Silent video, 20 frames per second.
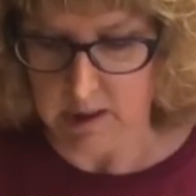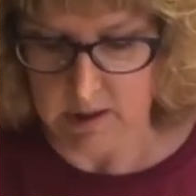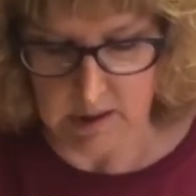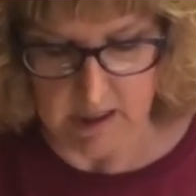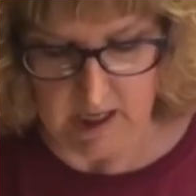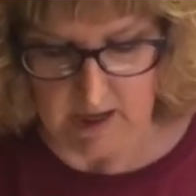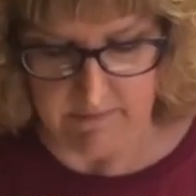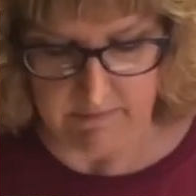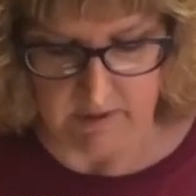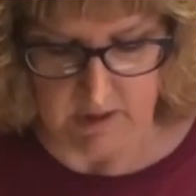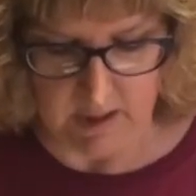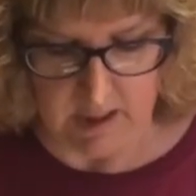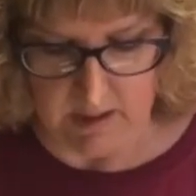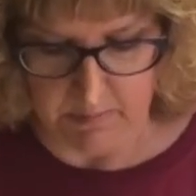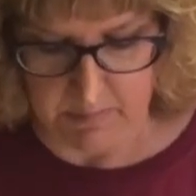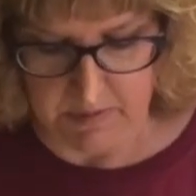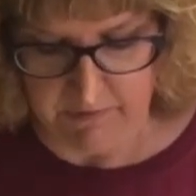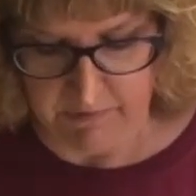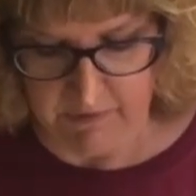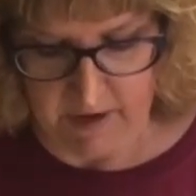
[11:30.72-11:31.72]
in the oven
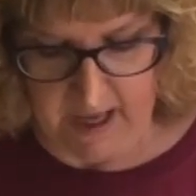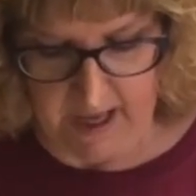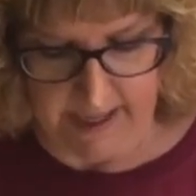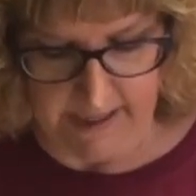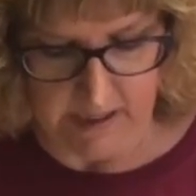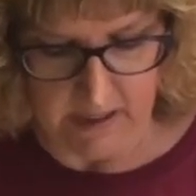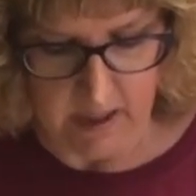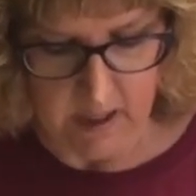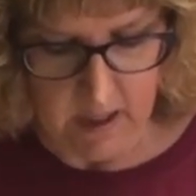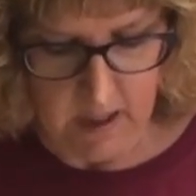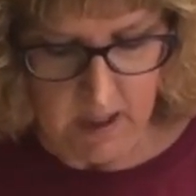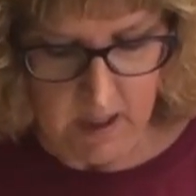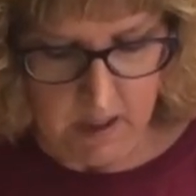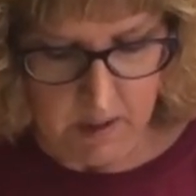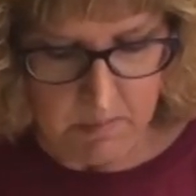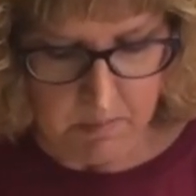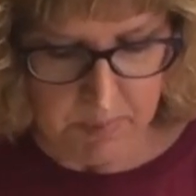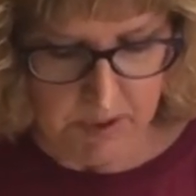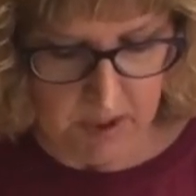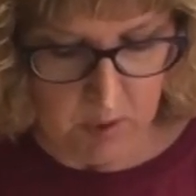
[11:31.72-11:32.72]
and be fine,
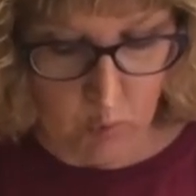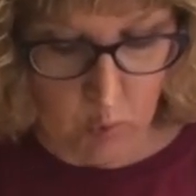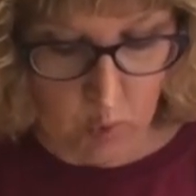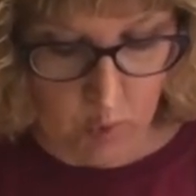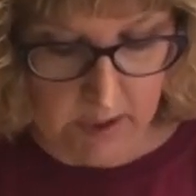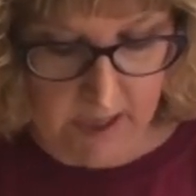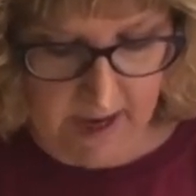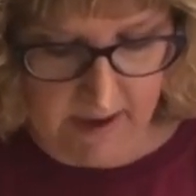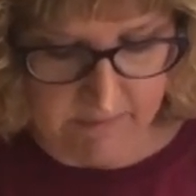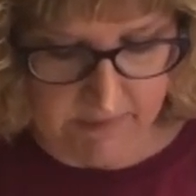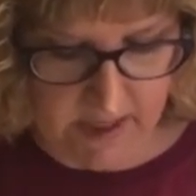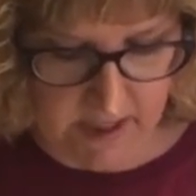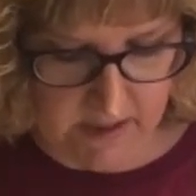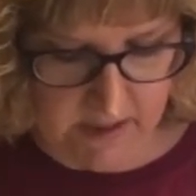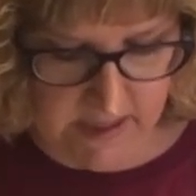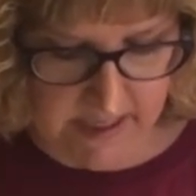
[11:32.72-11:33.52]
but it won't have that